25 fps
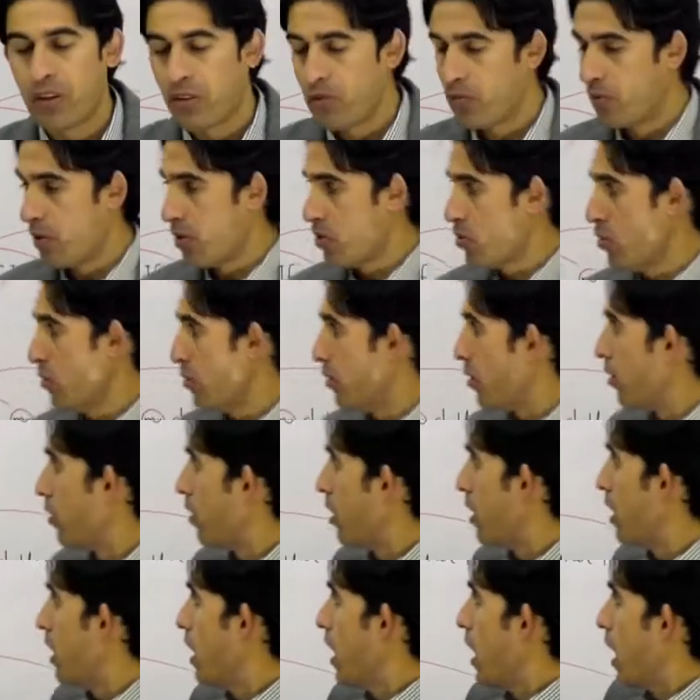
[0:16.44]
first of
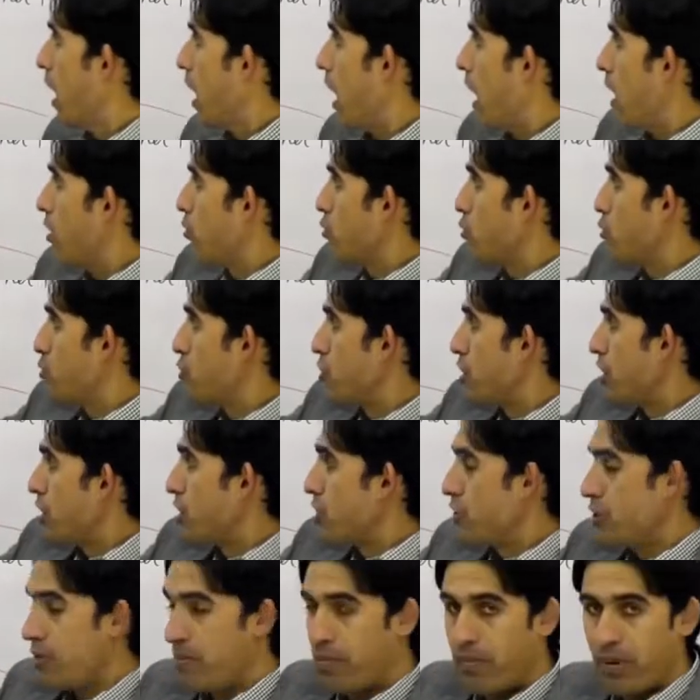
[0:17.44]
all, how to
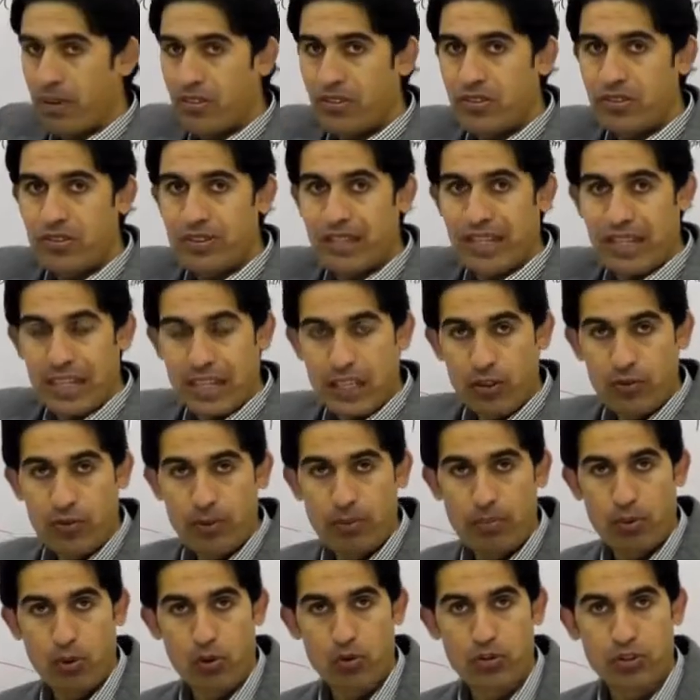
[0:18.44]
change must in
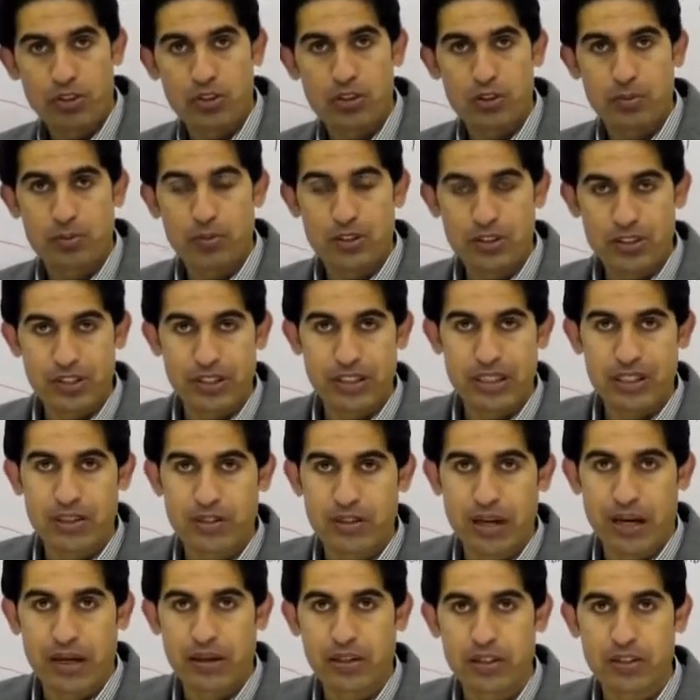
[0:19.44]
reported speech and
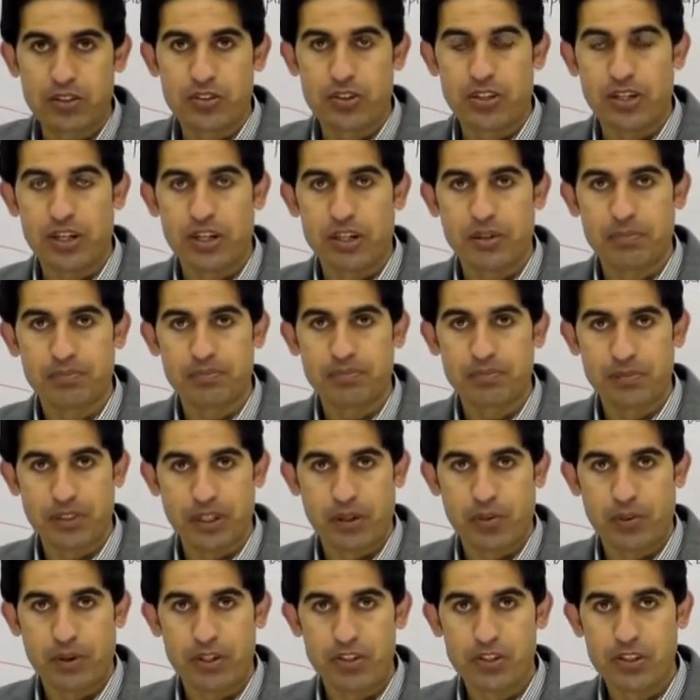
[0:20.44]
indirect
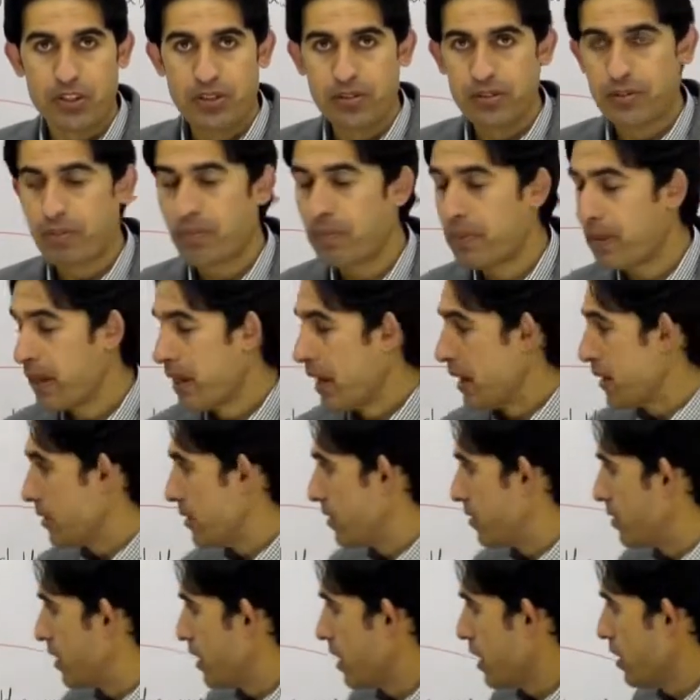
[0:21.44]
narrations.
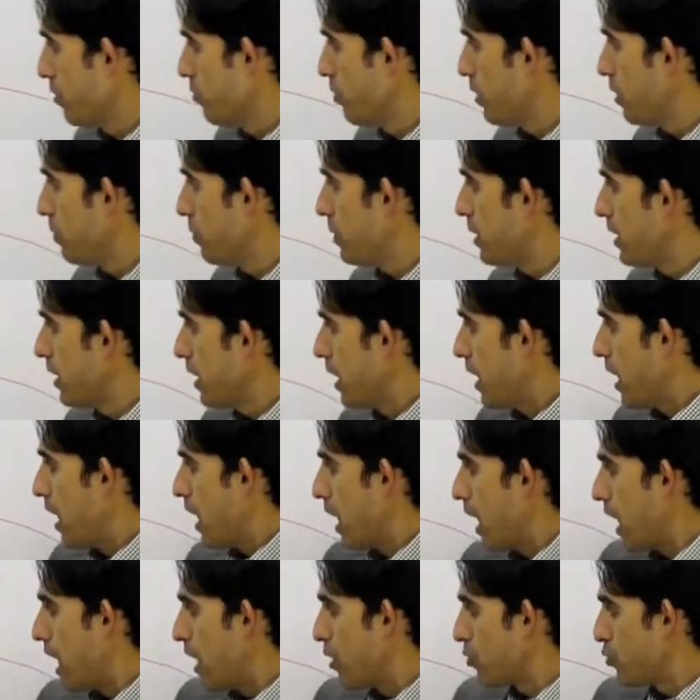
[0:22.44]
The second will be
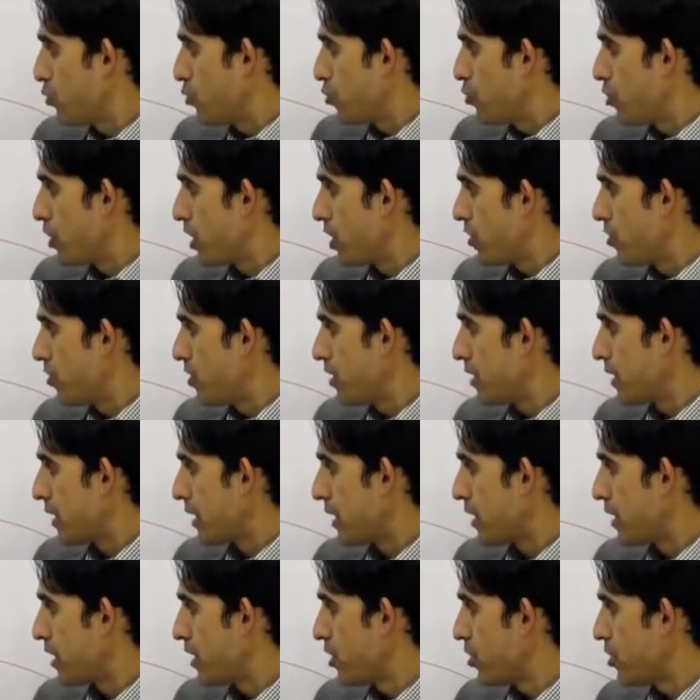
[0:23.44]
how to change the
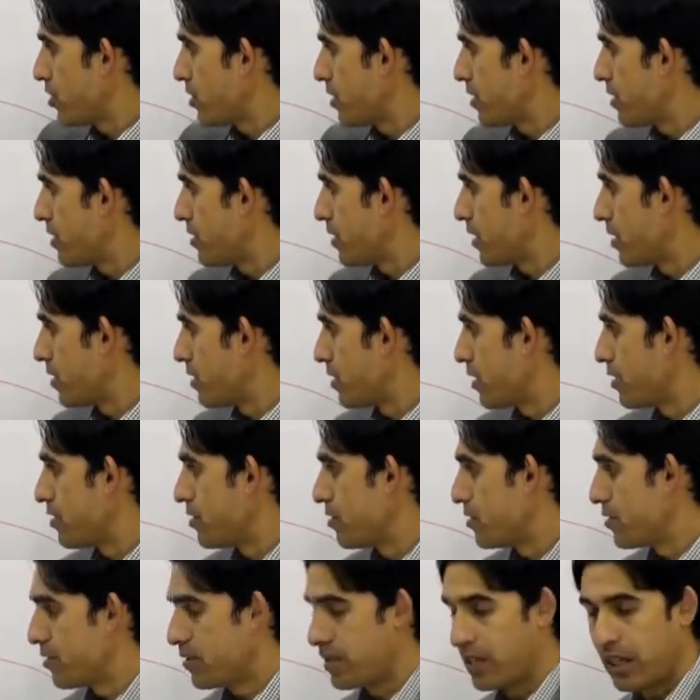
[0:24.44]
conditional
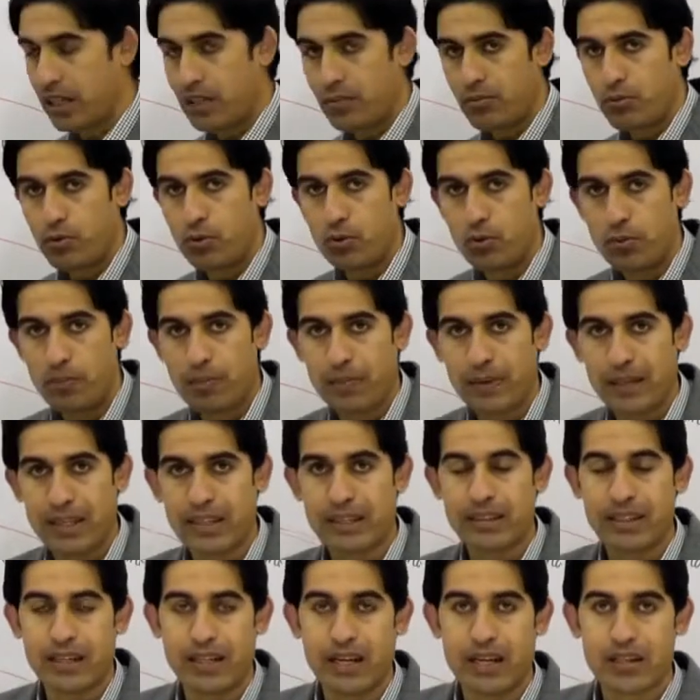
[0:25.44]
sentence type 2,
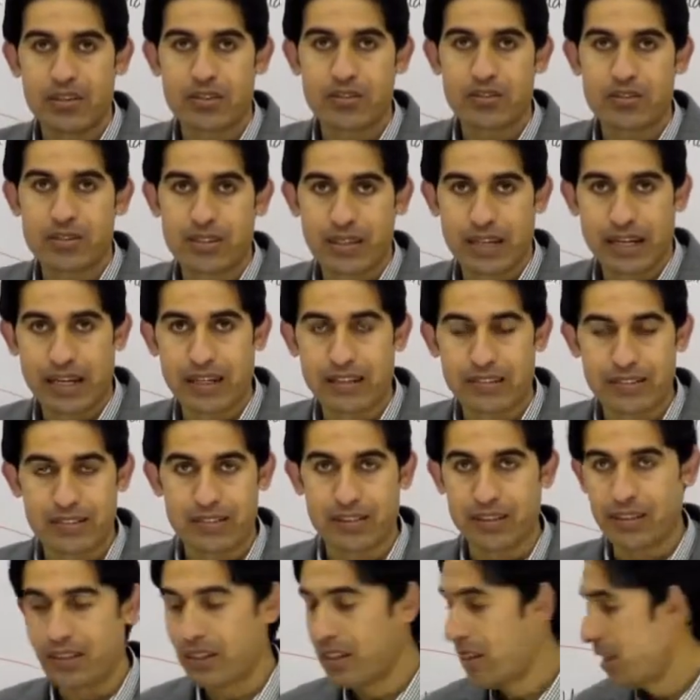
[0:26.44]
and the last is
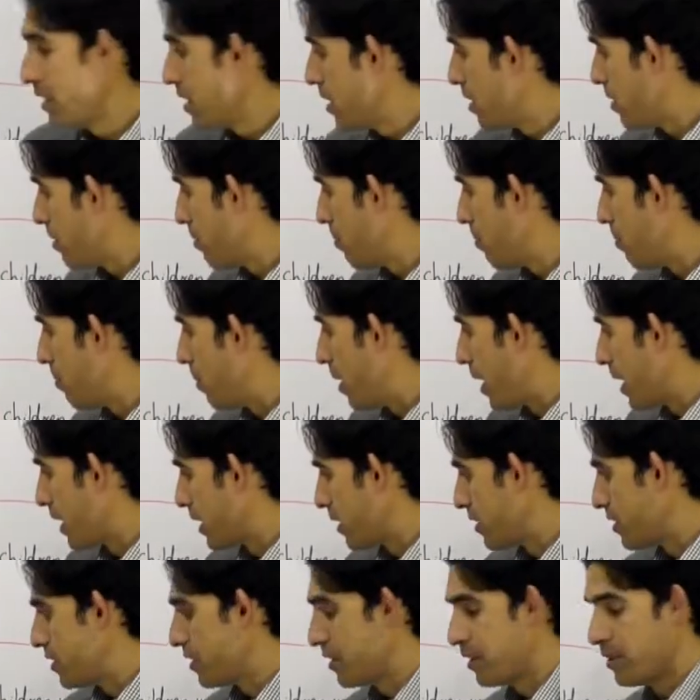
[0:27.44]
the
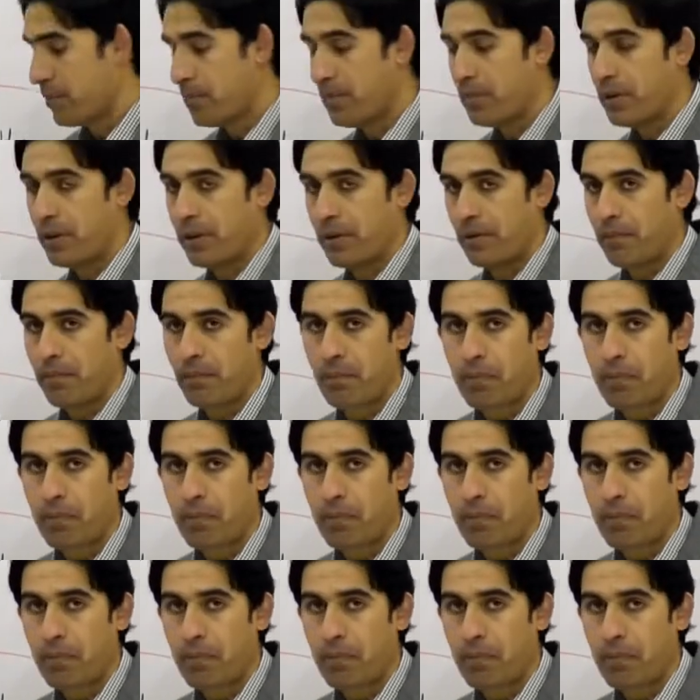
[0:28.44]
might be.